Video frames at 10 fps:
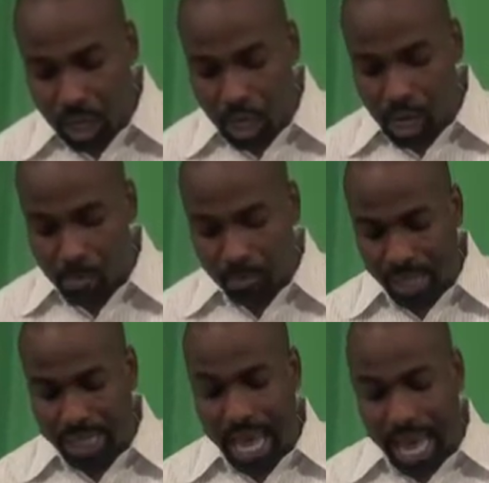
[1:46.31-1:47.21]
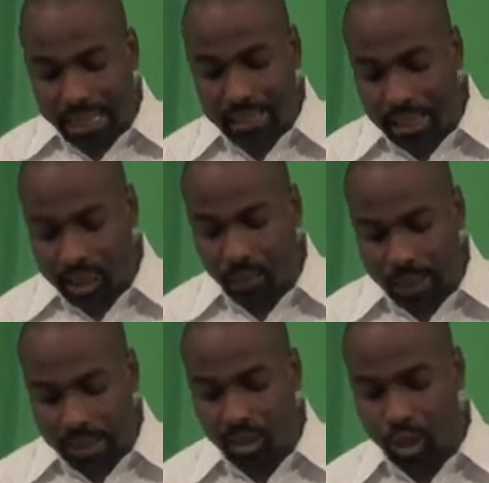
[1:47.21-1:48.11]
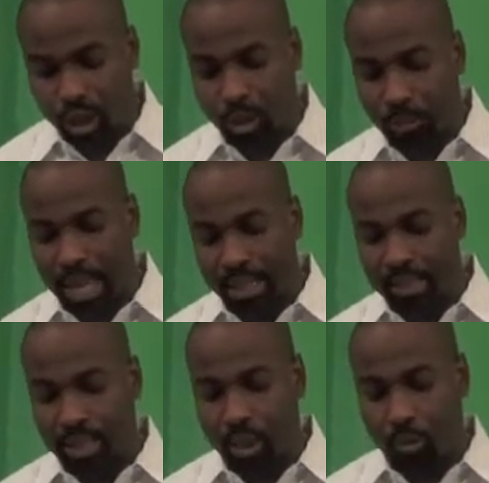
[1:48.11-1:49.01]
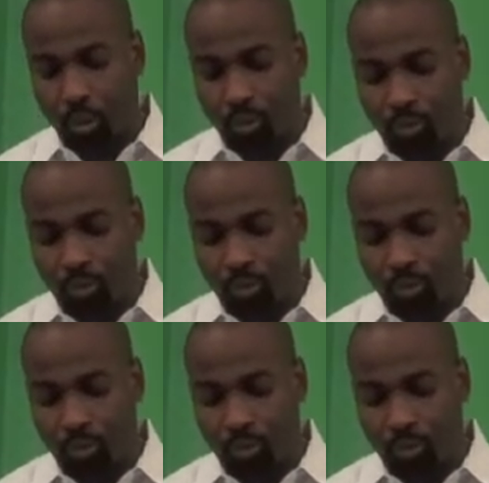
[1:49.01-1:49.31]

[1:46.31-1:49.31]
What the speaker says: Under his leadership, actually, they